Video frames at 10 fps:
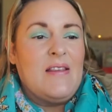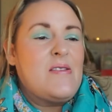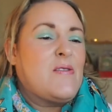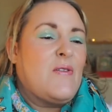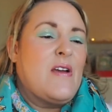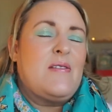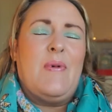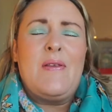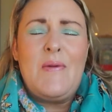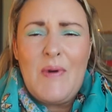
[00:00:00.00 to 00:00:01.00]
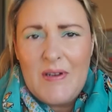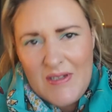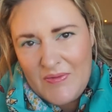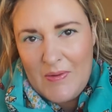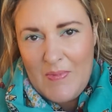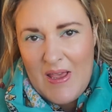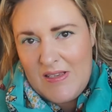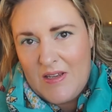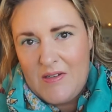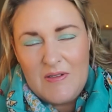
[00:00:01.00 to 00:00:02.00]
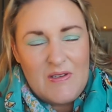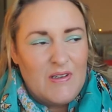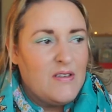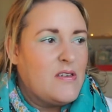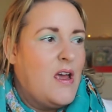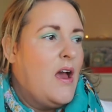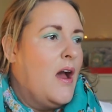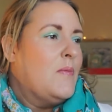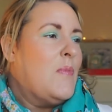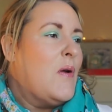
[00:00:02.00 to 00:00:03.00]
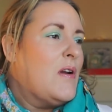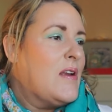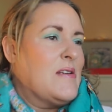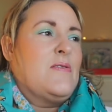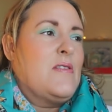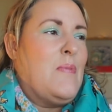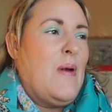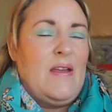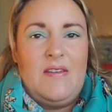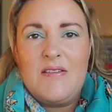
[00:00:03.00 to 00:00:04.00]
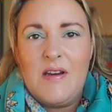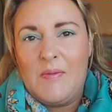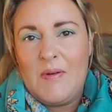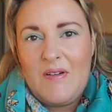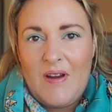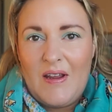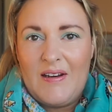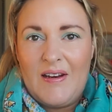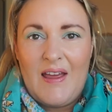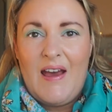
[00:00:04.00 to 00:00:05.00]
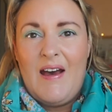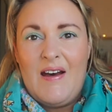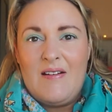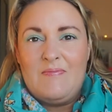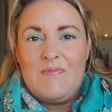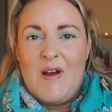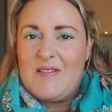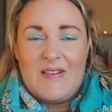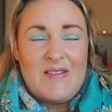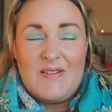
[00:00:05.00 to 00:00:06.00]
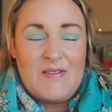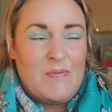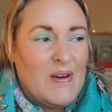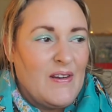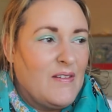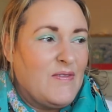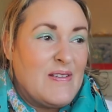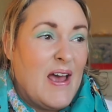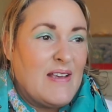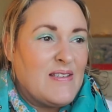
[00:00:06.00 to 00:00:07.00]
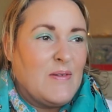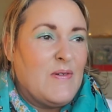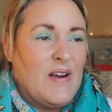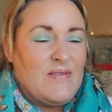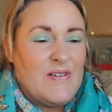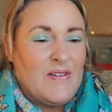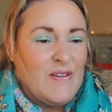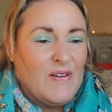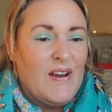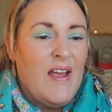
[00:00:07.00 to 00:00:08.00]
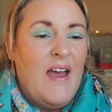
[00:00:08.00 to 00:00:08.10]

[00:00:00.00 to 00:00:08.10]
This was created by the wonderful Misty, who's just pulling it out of the bag this year. We're creating projects. They've just been fantastic, one after another.